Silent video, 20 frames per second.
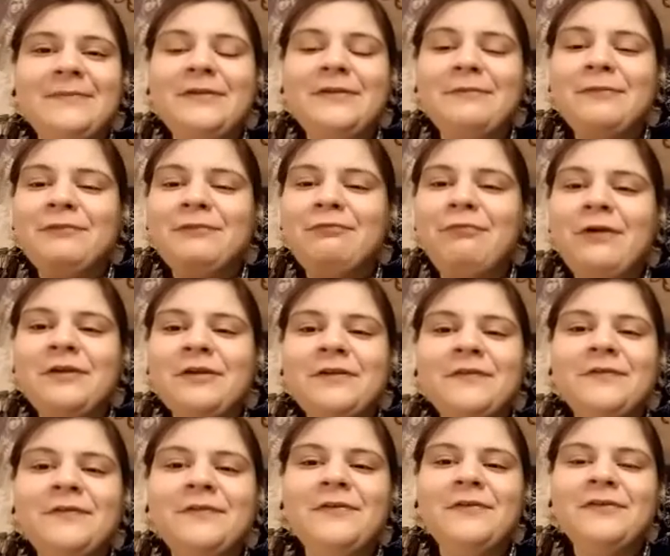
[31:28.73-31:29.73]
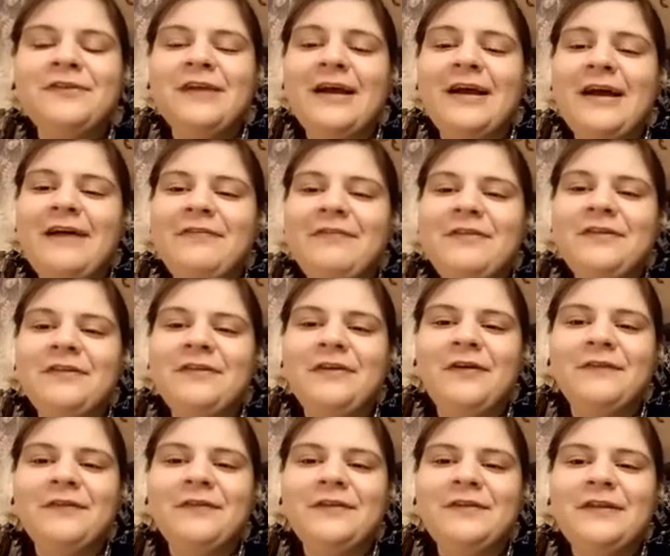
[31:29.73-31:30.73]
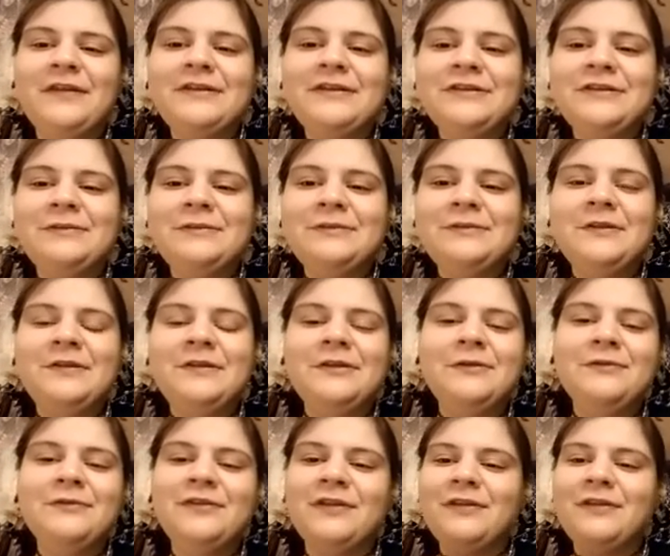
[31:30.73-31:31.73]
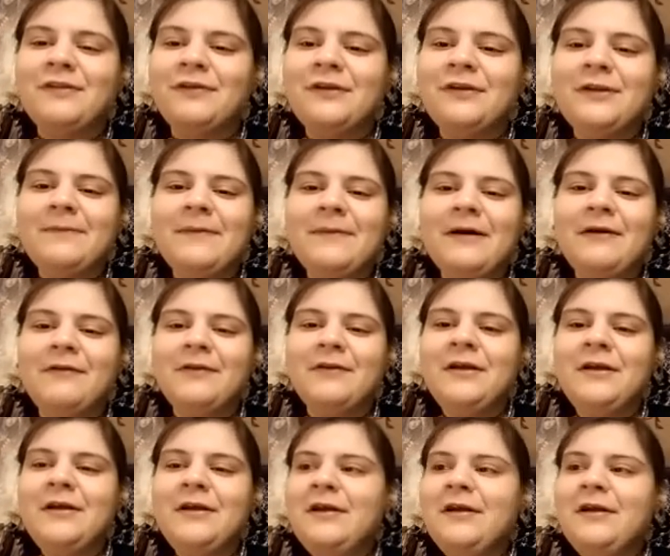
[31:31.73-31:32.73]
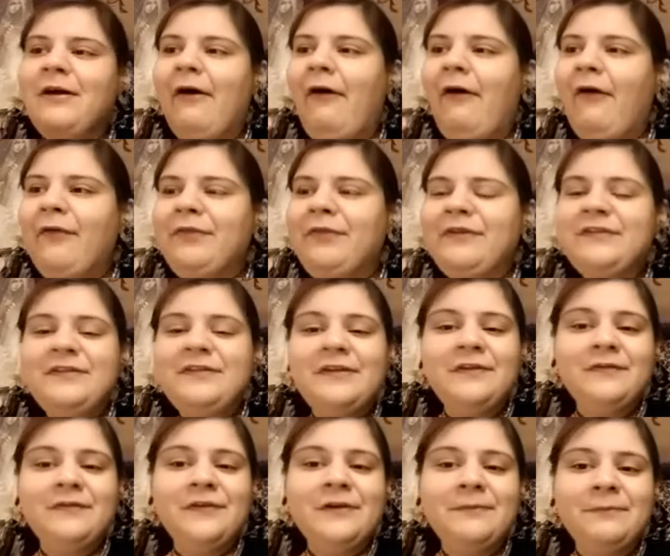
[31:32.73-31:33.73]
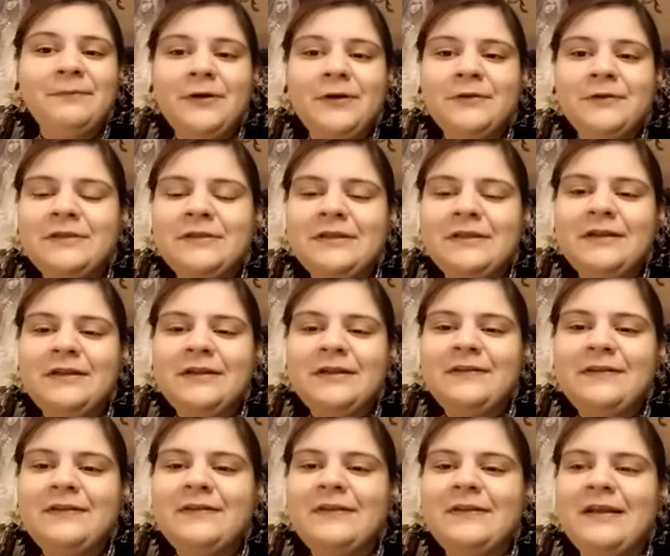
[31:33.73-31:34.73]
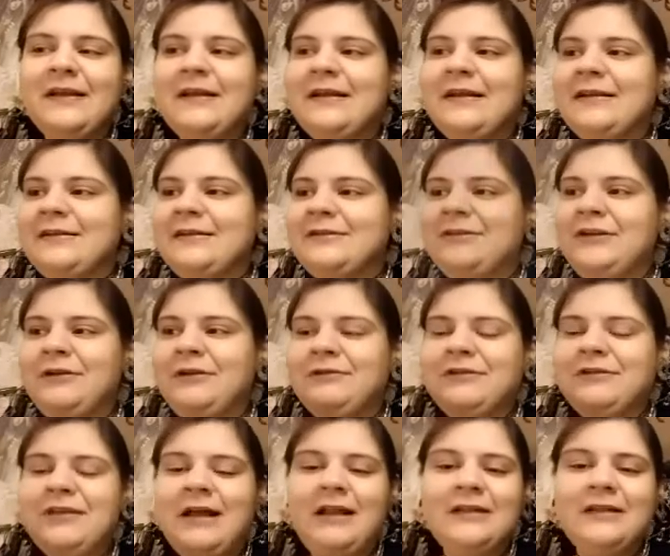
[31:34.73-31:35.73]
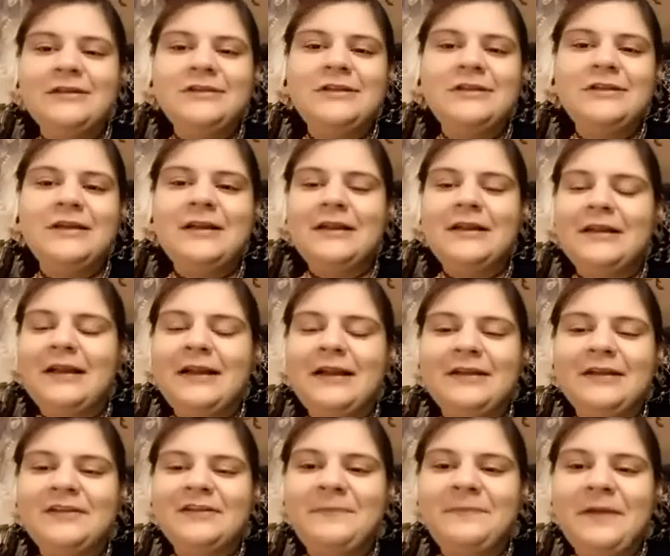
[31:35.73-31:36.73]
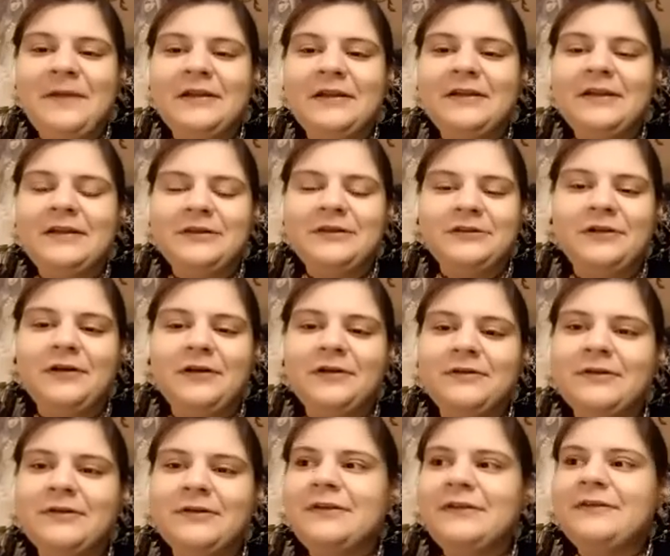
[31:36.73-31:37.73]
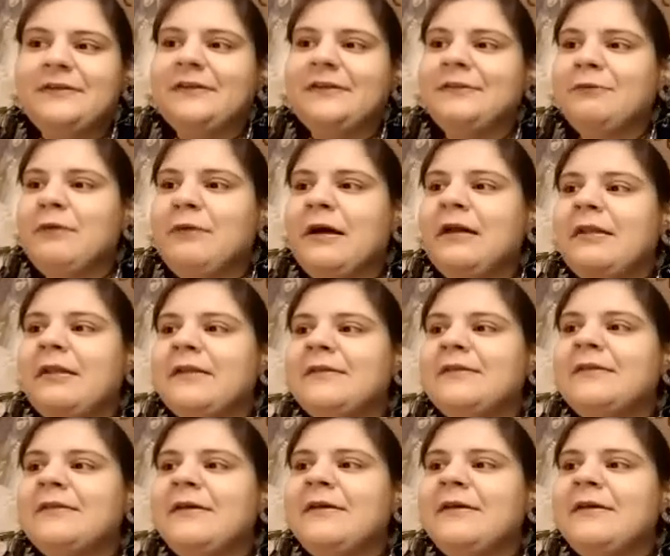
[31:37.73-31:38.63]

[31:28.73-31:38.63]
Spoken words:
It was wonderful to have this conversation with you, to learn about all these different approaches and, challenging and expanding genres, as well as,